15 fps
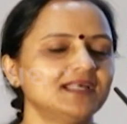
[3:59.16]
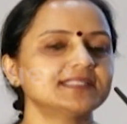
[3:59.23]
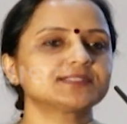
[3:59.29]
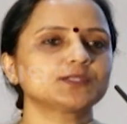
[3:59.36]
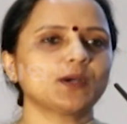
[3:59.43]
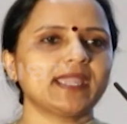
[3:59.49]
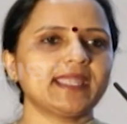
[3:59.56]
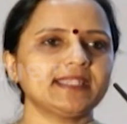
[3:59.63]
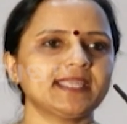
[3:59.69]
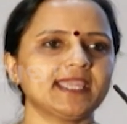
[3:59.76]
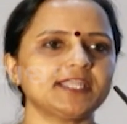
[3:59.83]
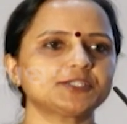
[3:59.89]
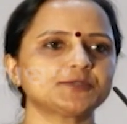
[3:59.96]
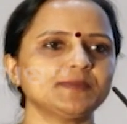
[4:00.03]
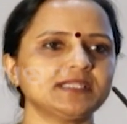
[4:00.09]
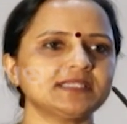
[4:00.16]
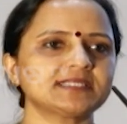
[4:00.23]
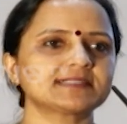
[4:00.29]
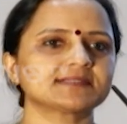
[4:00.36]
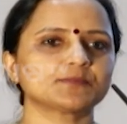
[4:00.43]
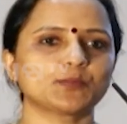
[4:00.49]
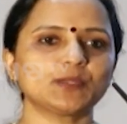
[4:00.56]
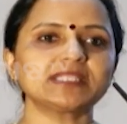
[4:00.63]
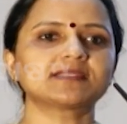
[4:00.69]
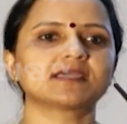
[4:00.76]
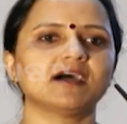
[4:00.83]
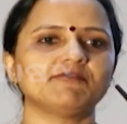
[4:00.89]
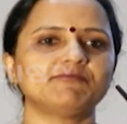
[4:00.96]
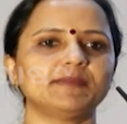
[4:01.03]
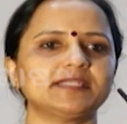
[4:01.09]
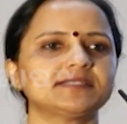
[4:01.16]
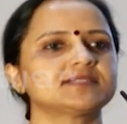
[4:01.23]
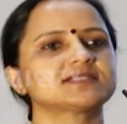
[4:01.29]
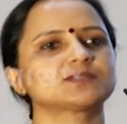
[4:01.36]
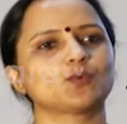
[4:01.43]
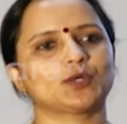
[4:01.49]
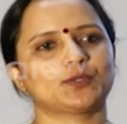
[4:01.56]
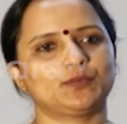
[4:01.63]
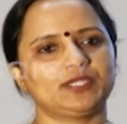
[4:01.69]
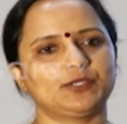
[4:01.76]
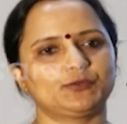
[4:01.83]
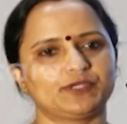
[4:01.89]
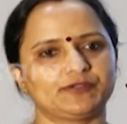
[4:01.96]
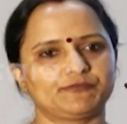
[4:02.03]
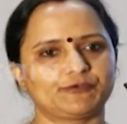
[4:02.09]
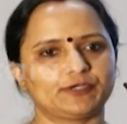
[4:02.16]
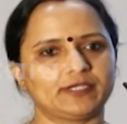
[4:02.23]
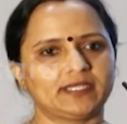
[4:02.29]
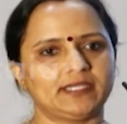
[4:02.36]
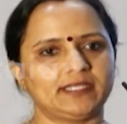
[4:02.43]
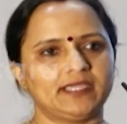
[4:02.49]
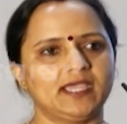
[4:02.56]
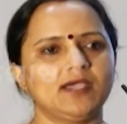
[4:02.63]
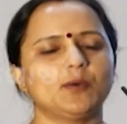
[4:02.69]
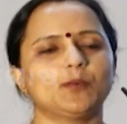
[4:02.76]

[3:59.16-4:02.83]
So engagement is with government is what we do differently.